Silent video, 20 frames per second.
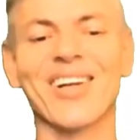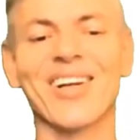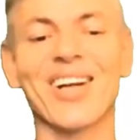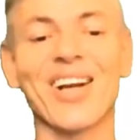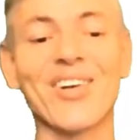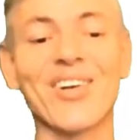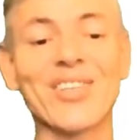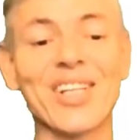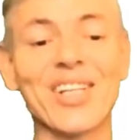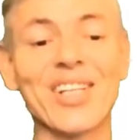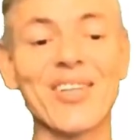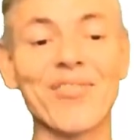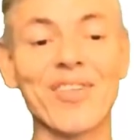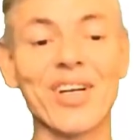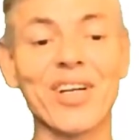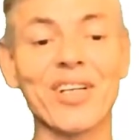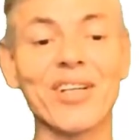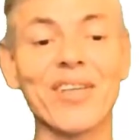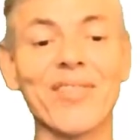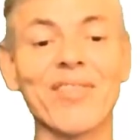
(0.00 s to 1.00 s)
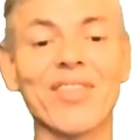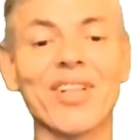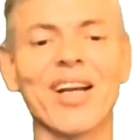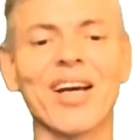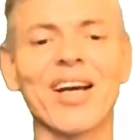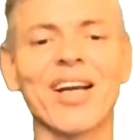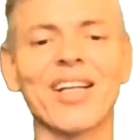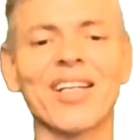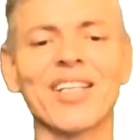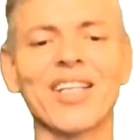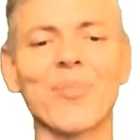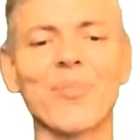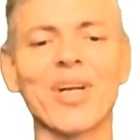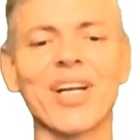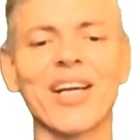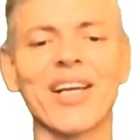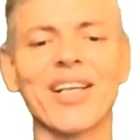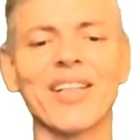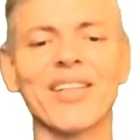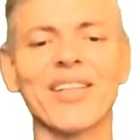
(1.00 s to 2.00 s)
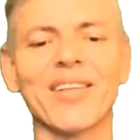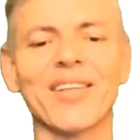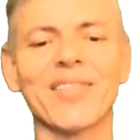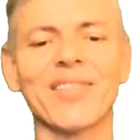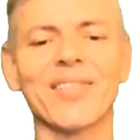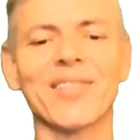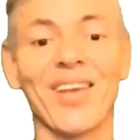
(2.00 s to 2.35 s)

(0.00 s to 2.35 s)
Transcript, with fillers: Close it in front of the line terminator.